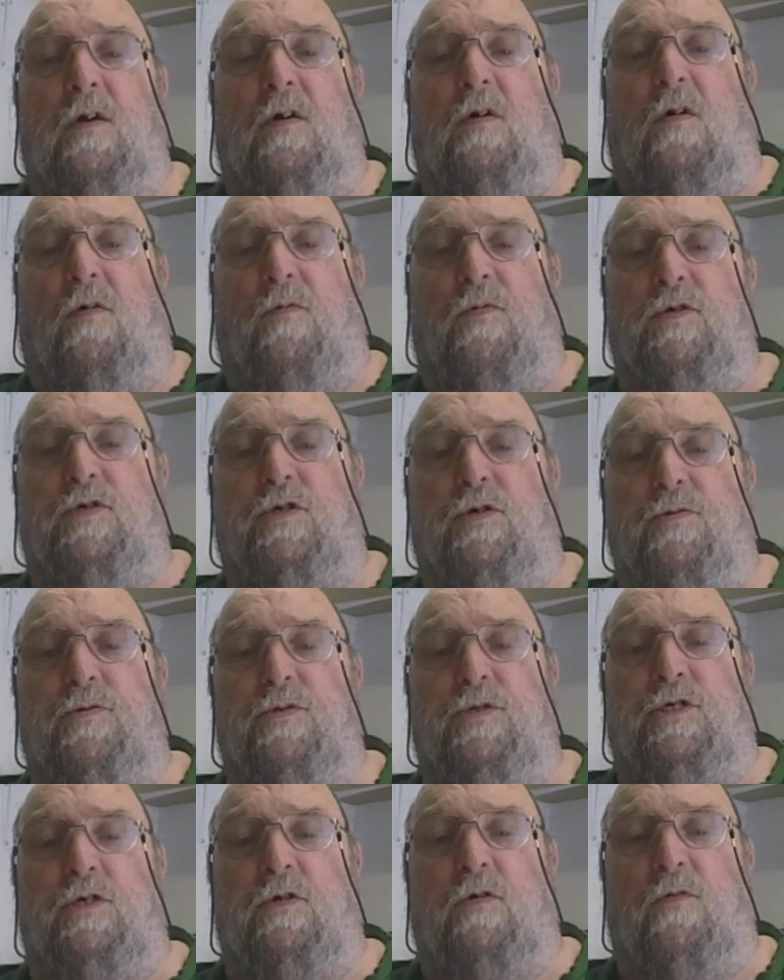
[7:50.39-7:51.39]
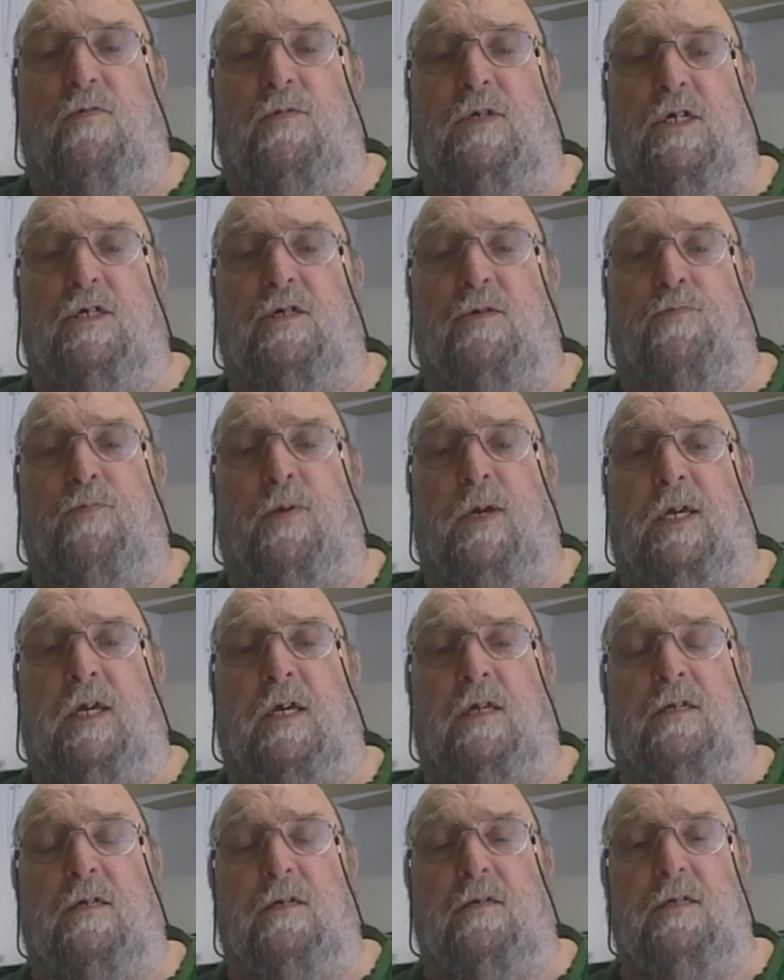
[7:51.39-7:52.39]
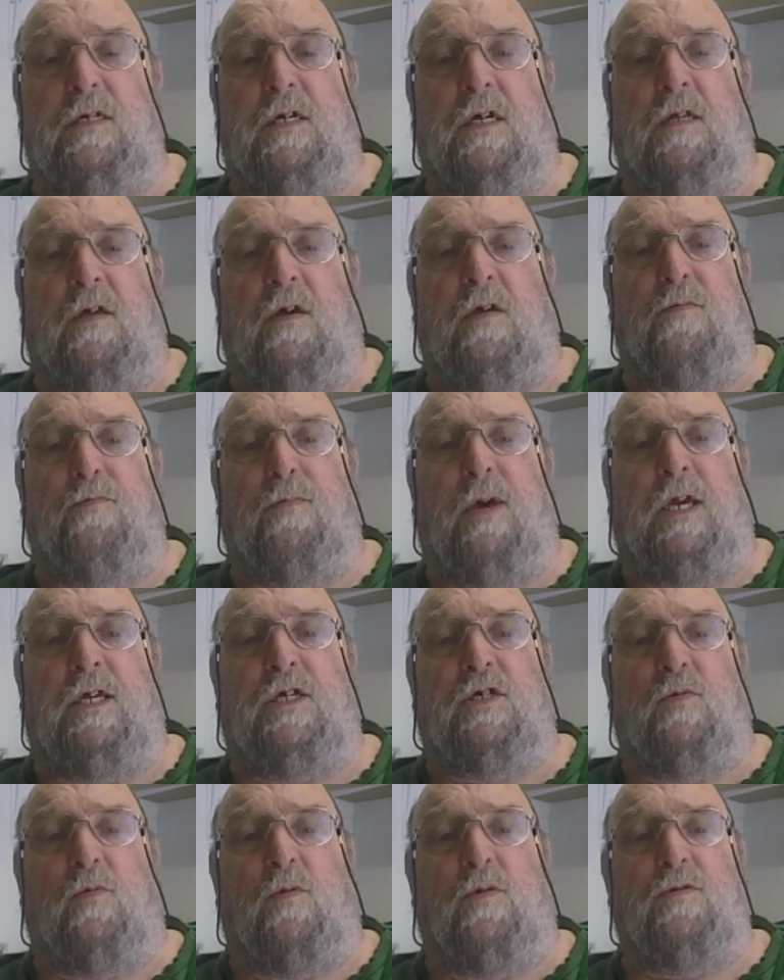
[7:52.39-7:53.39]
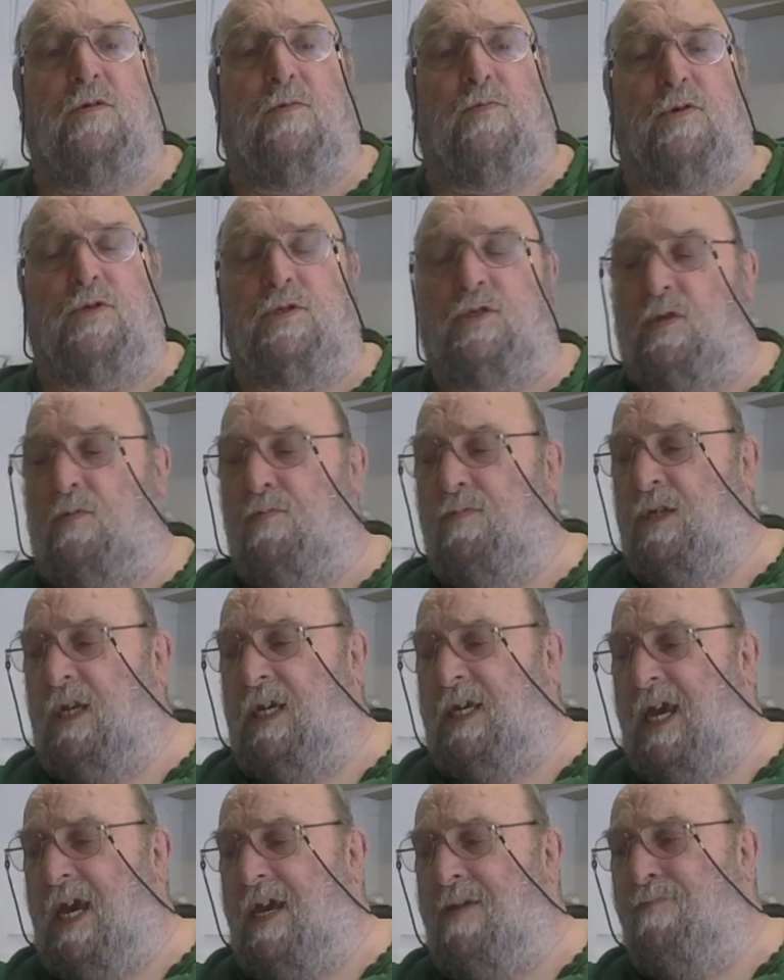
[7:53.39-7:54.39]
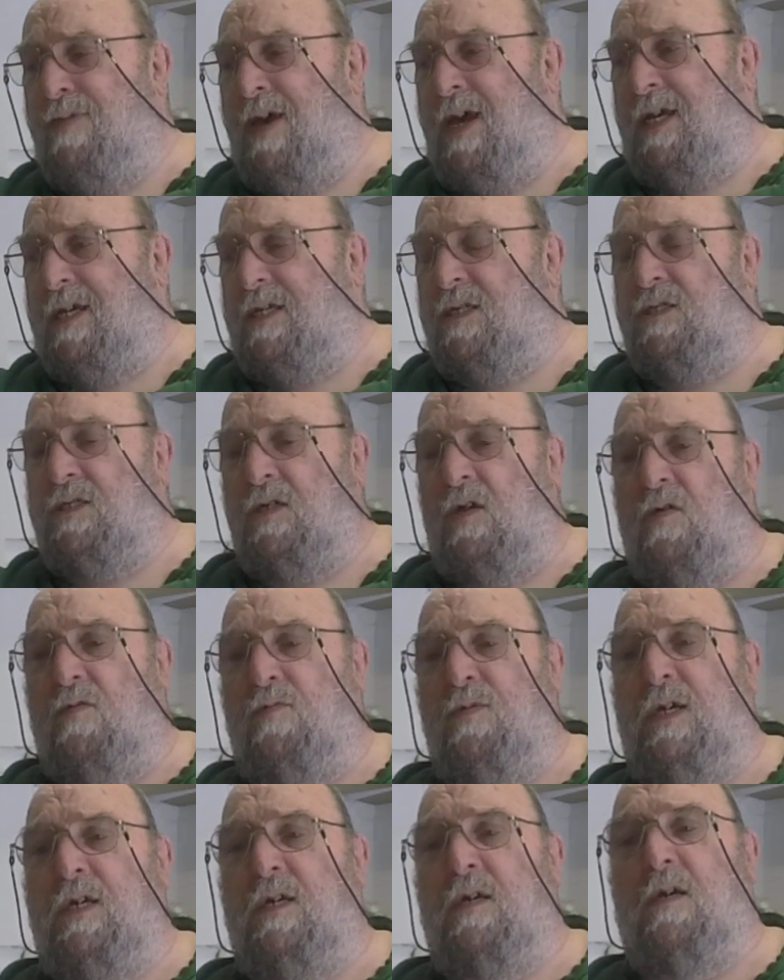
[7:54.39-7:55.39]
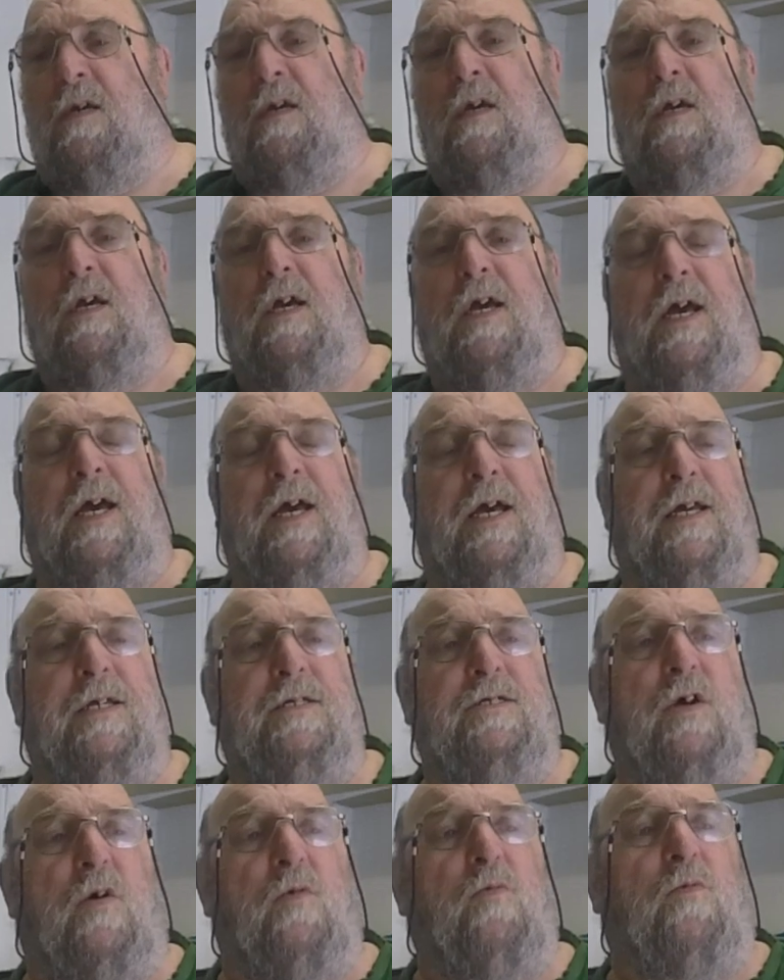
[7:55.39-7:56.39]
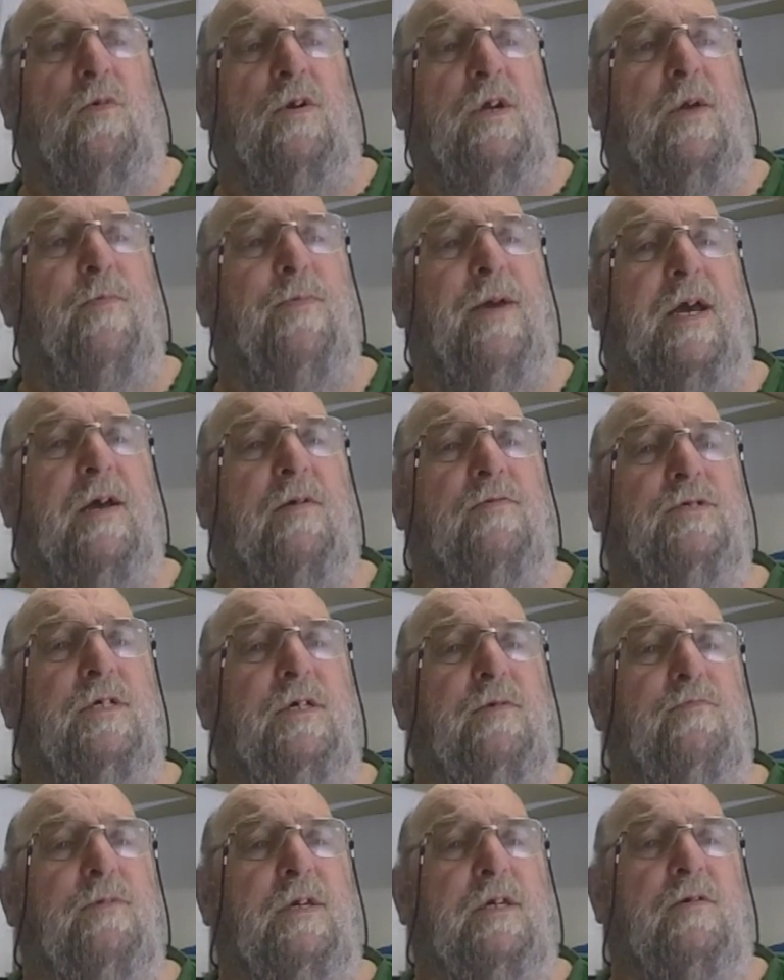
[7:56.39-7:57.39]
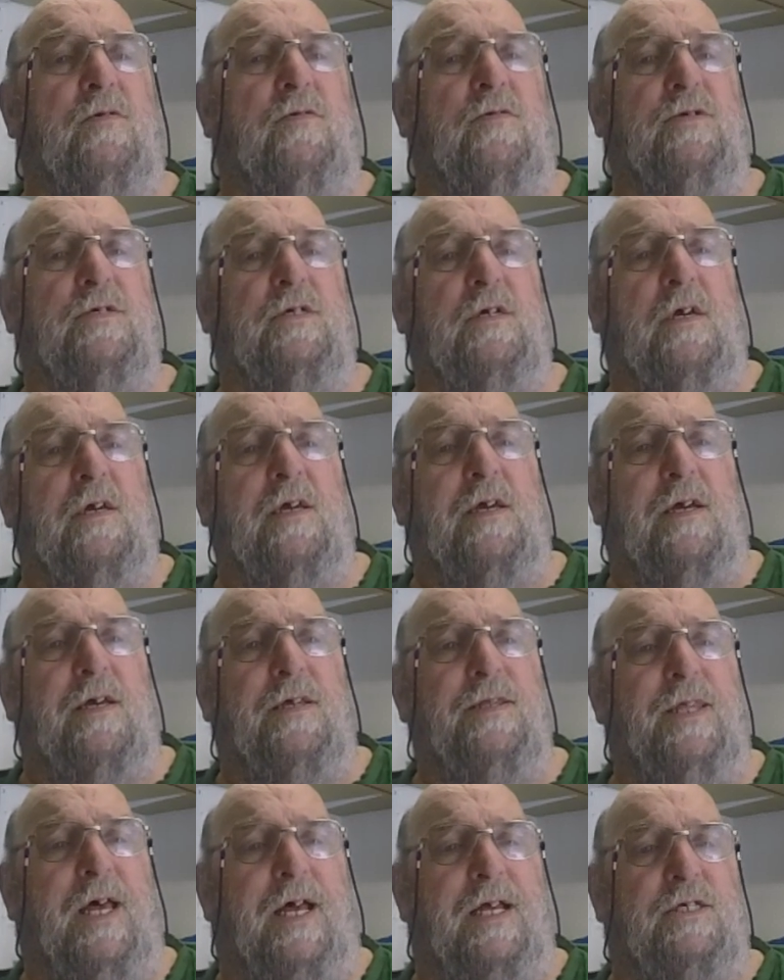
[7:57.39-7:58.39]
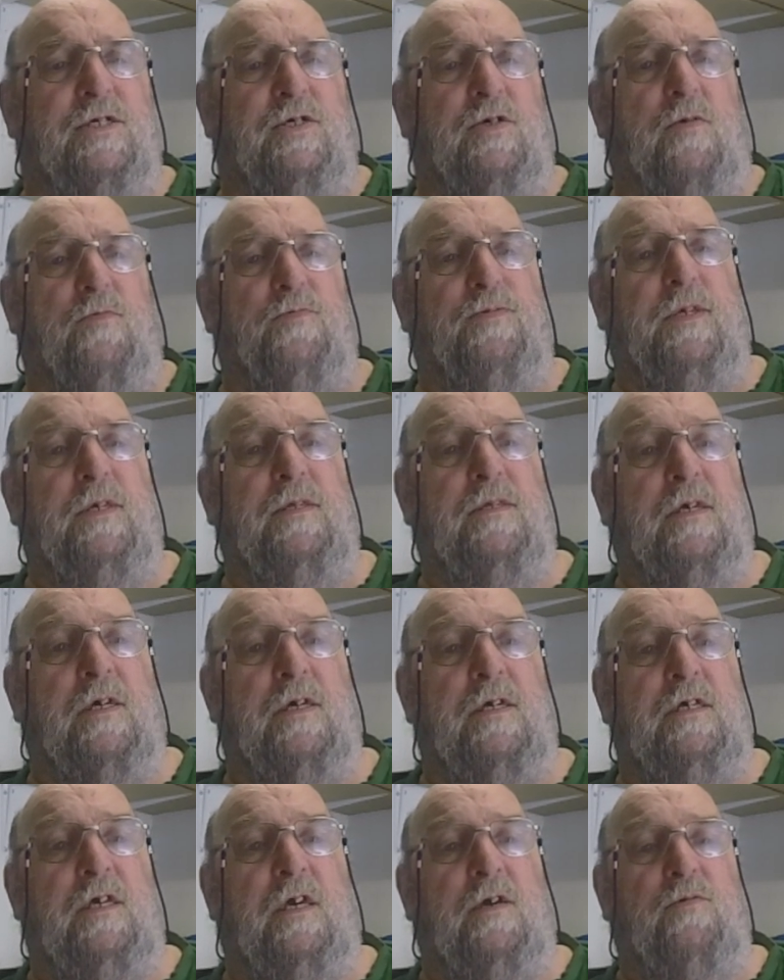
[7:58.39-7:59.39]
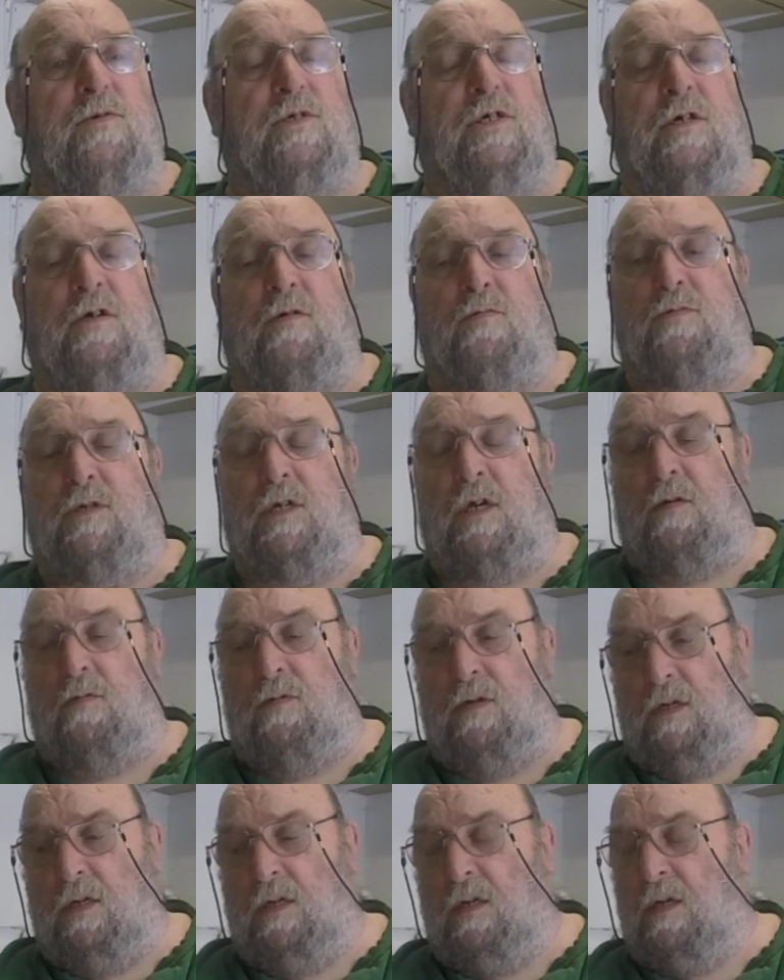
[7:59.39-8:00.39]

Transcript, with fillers: all of a sudden two have disappeared, you know, it makes you wonder. But somebody came back and told me, uh, don't worry about it because that's something that YouTube do.